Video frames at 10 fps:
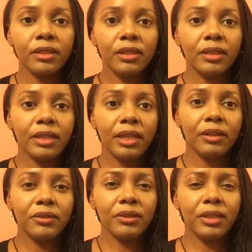The
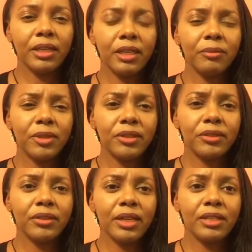elder clan
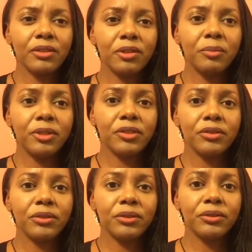mother has opened the
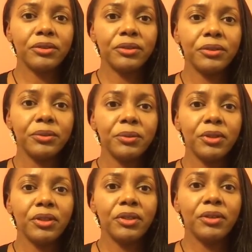circle to you.
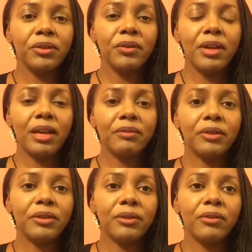You have to
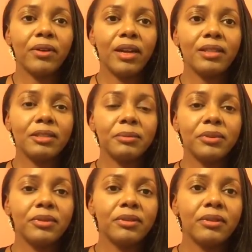go grasp.
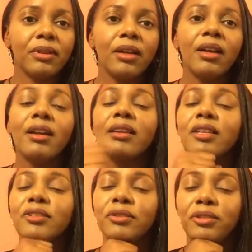Yes,
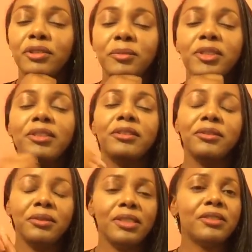she told me to
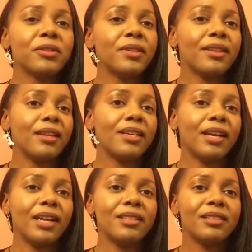do these certain things. I
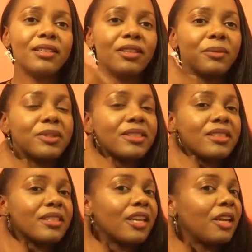can't tell y'all what she
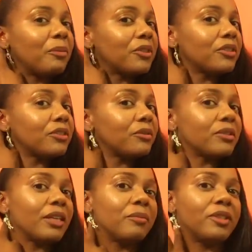said, but she was
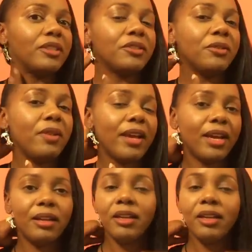like, please do that.